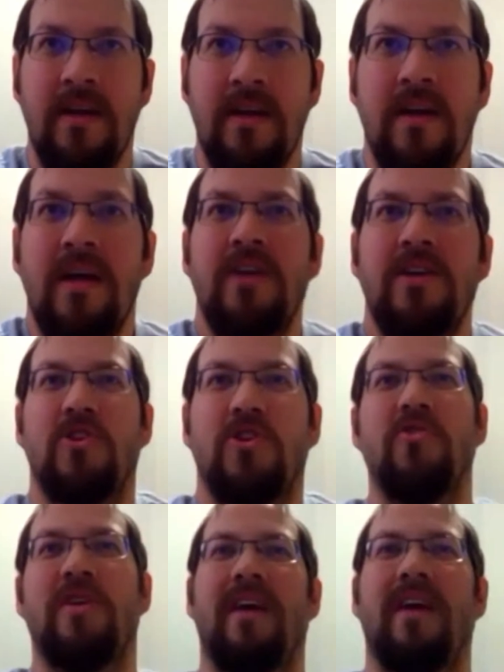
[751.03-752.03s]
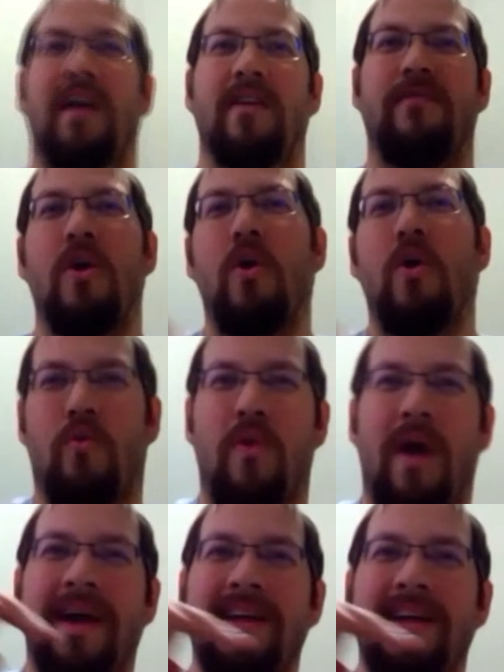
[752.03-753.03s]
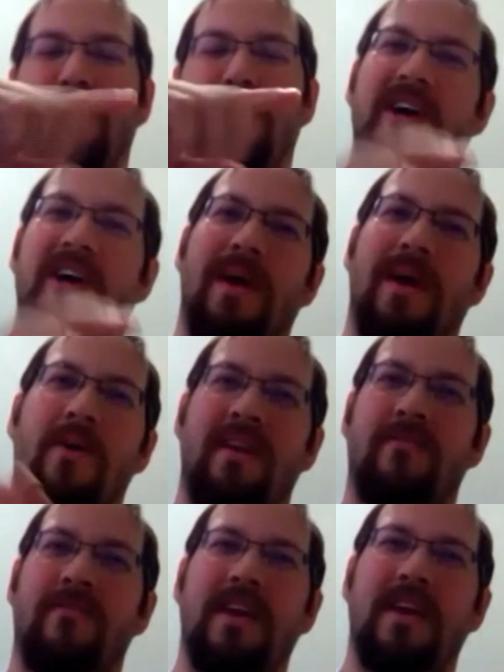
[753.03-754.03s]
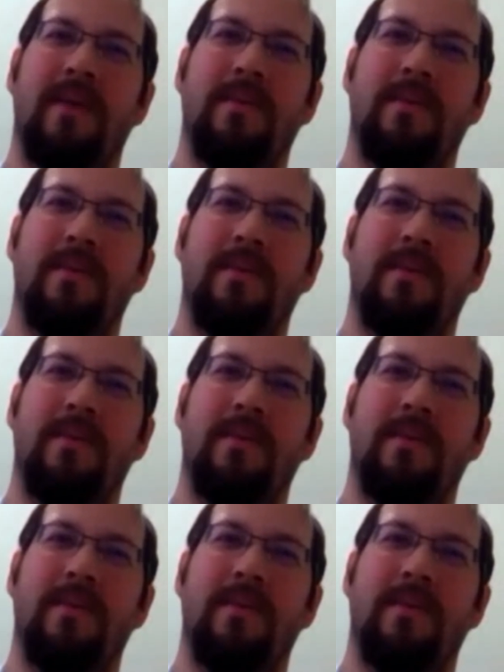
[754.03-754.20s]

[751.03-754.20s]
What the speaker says: so you can kind of ride Splash Mountain, and every time you go